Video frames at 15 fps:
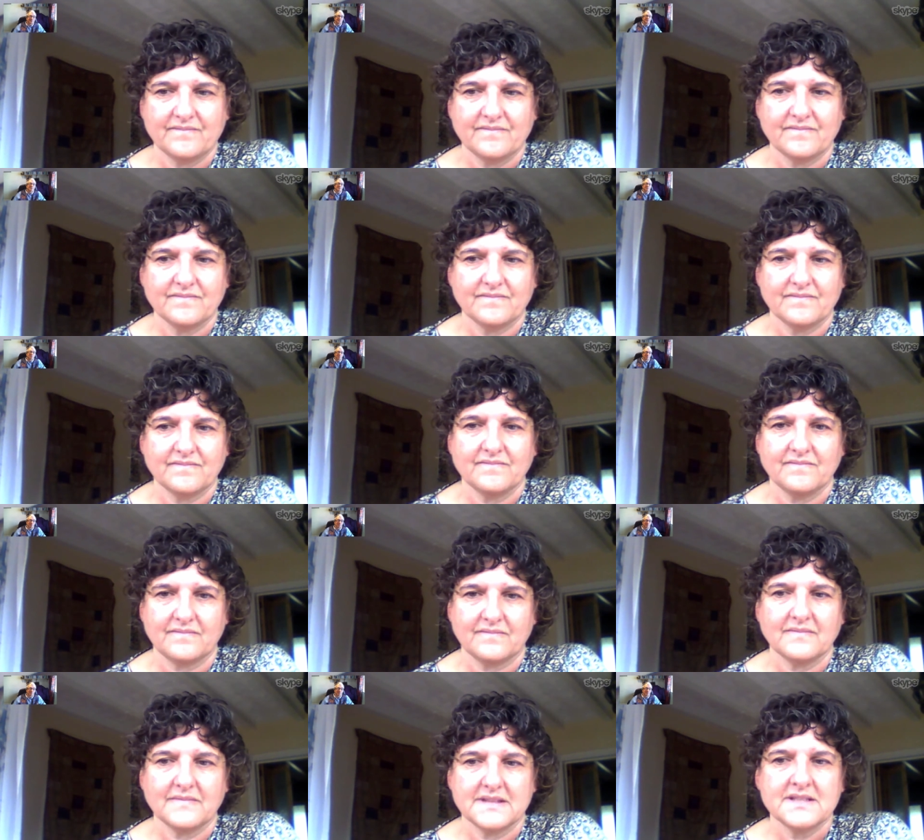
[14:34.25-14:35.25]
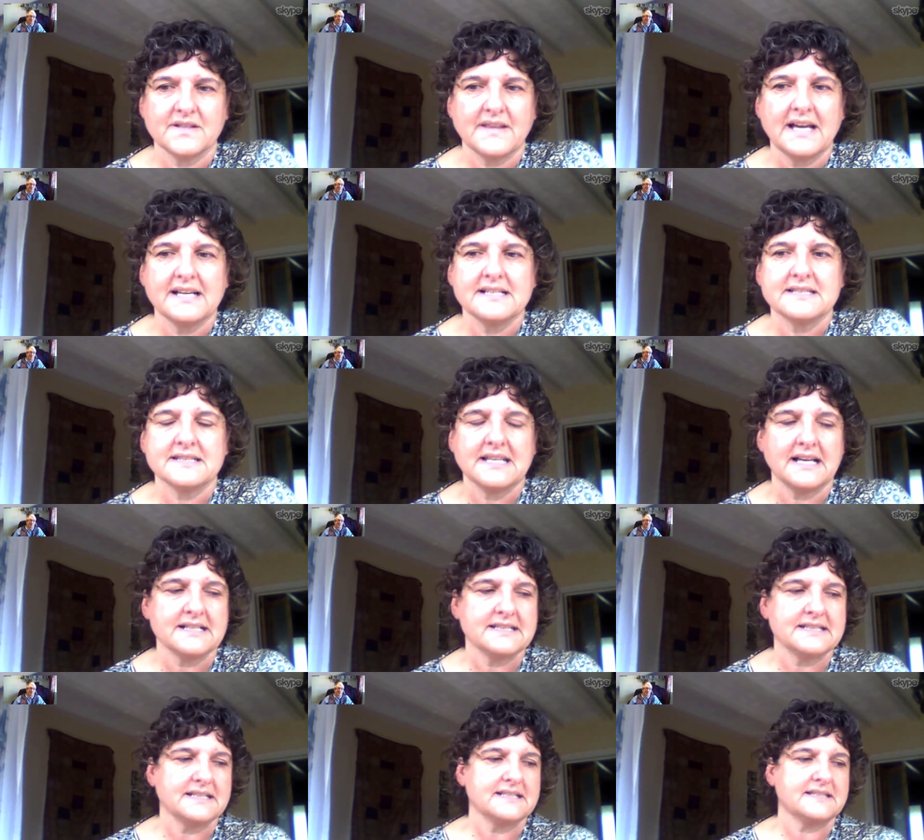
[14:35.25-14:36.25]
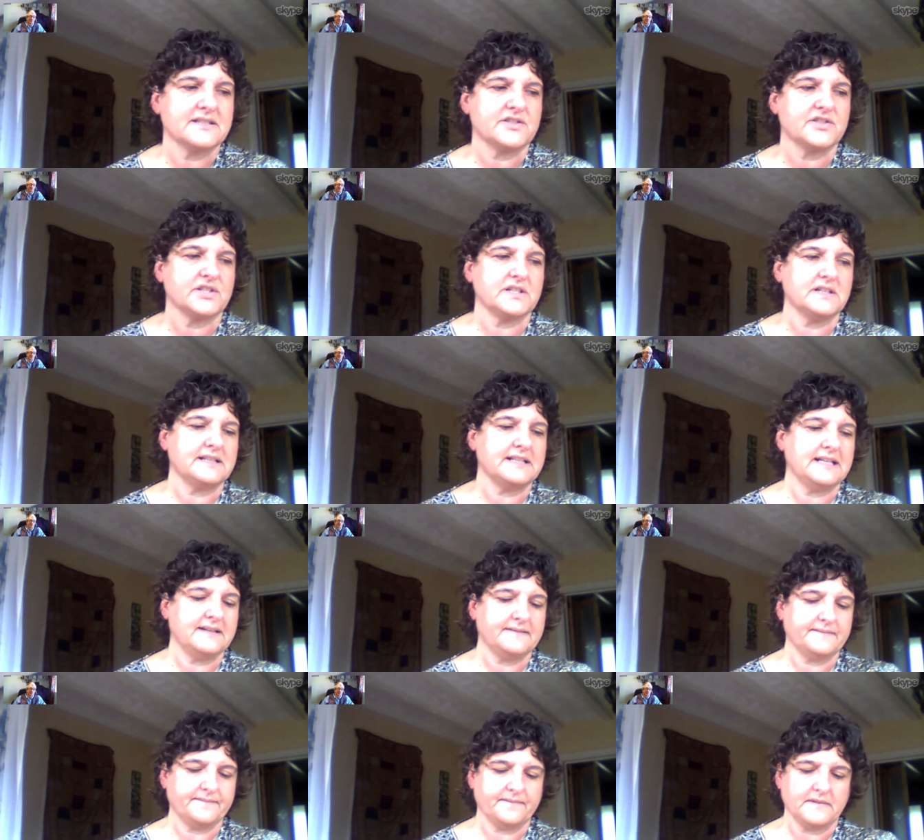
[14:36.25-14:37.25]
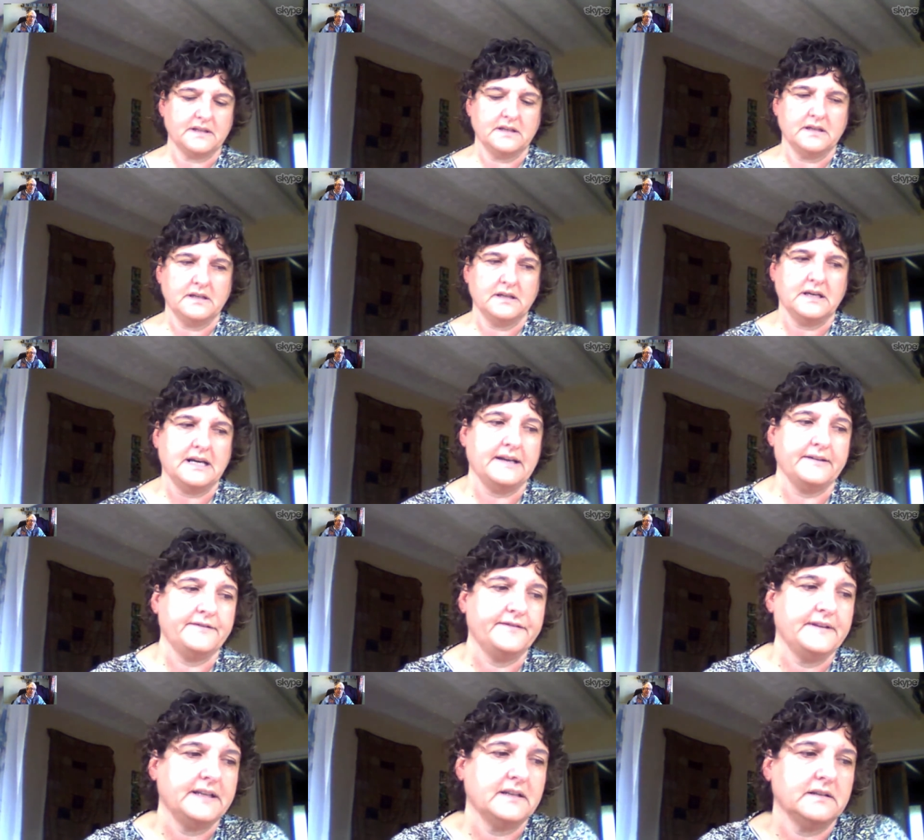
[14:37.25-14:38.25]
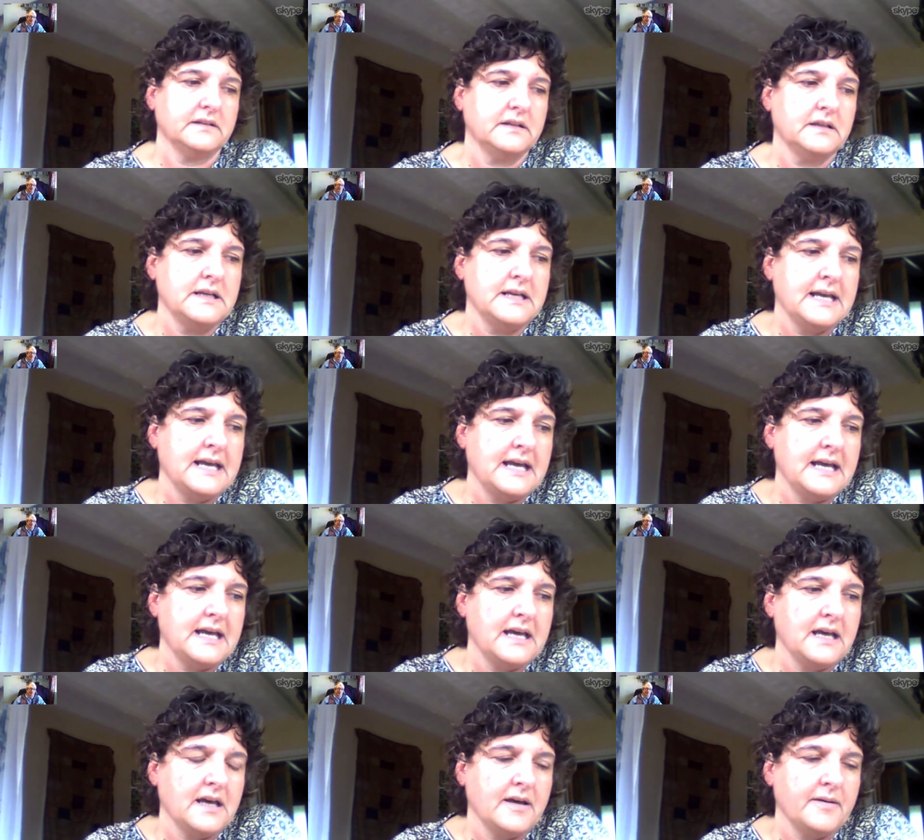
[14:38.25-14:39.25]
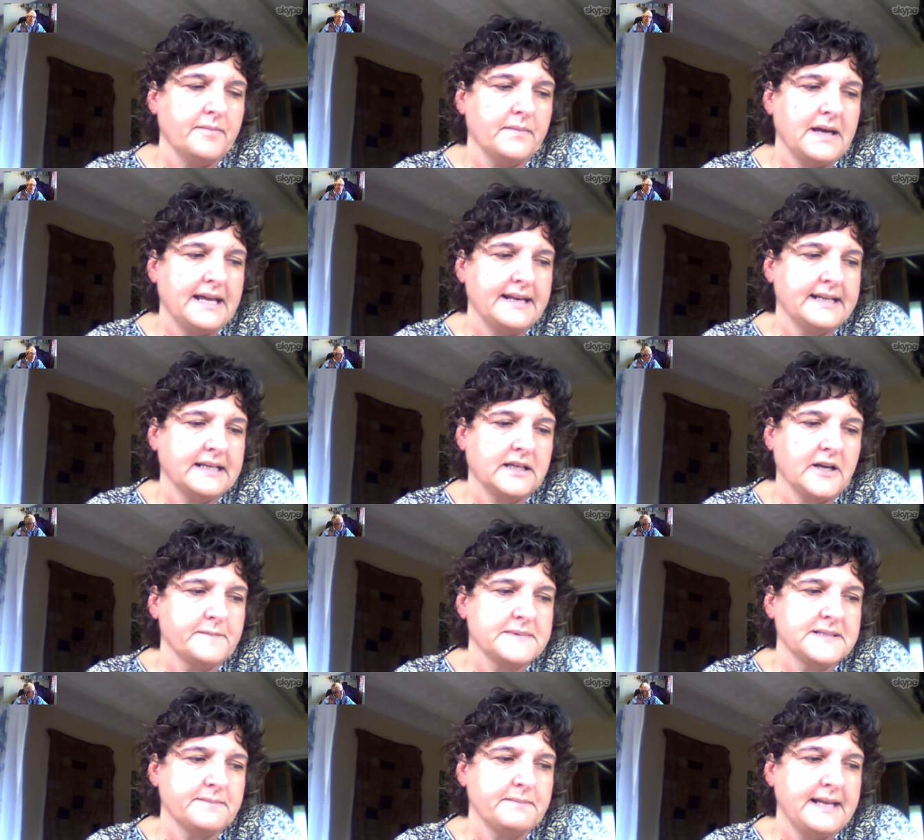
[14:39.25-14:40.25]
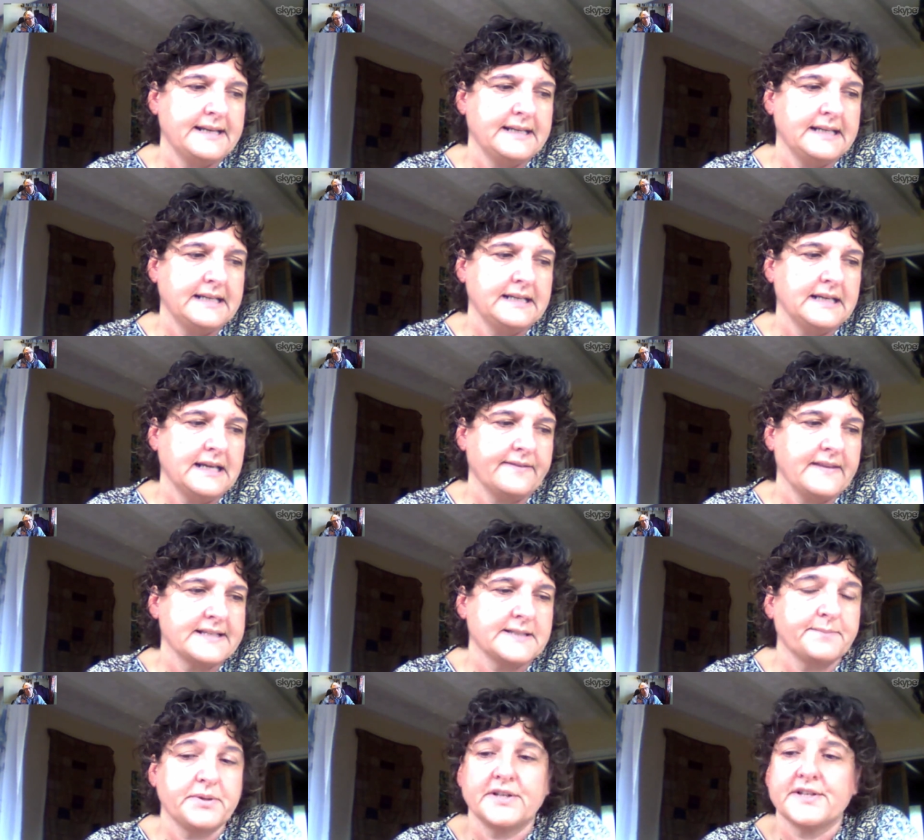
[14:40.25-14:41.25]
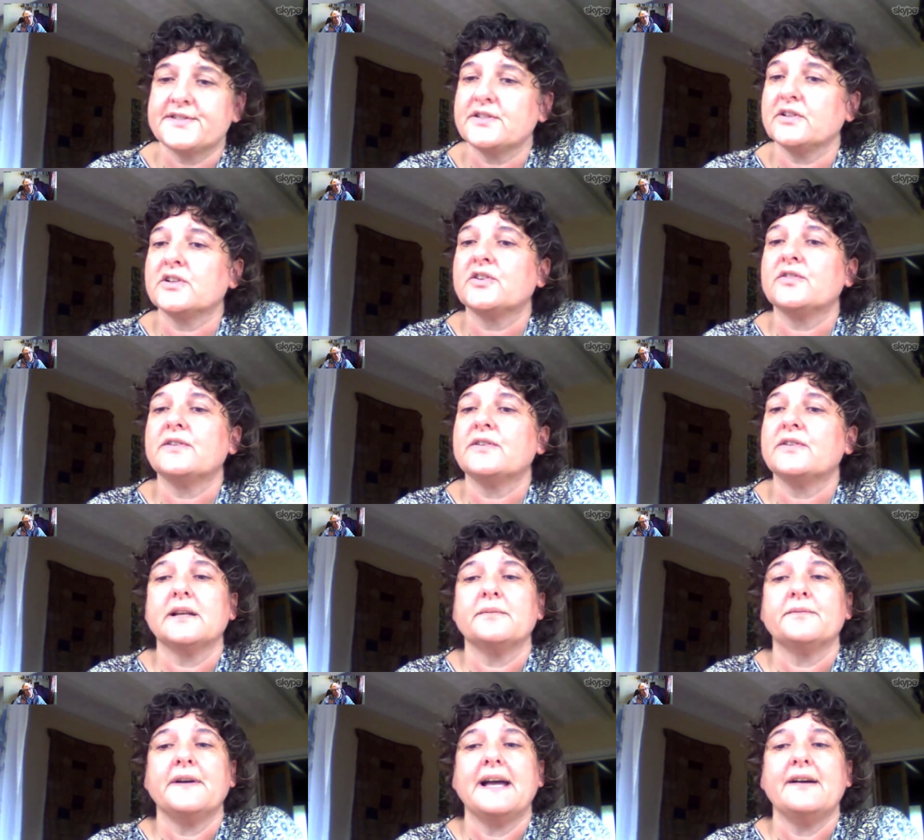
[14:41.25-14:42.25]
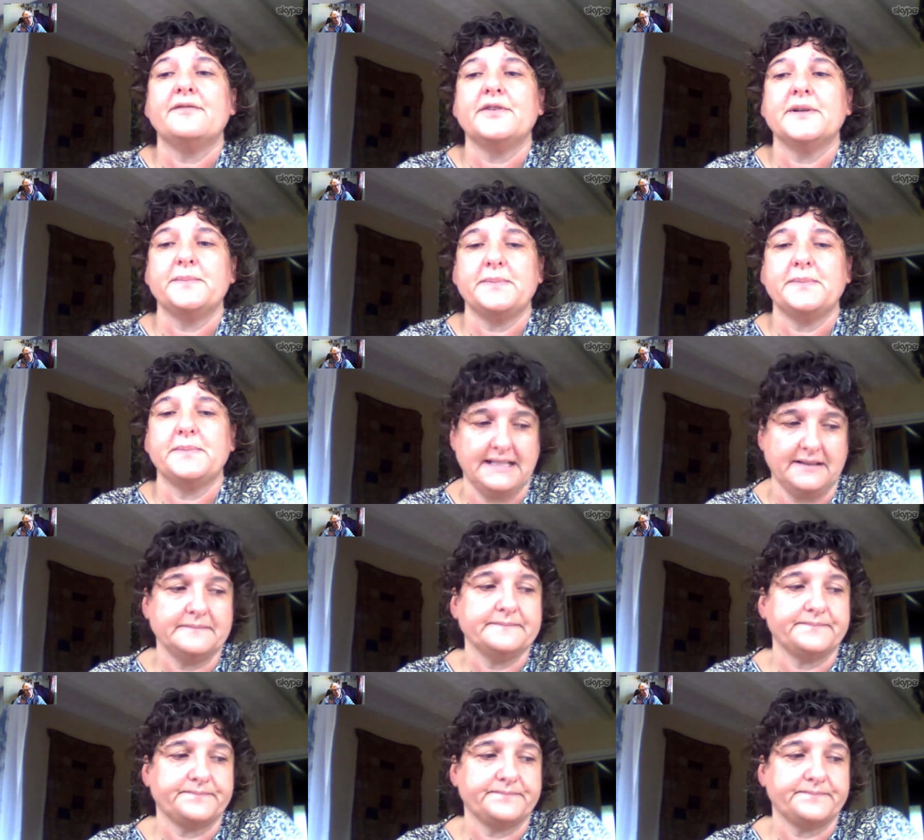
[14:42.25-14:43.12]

Mm. So that is that is the journey, I feel, um, and it comes in many. And there's a personal curriculum for everybody.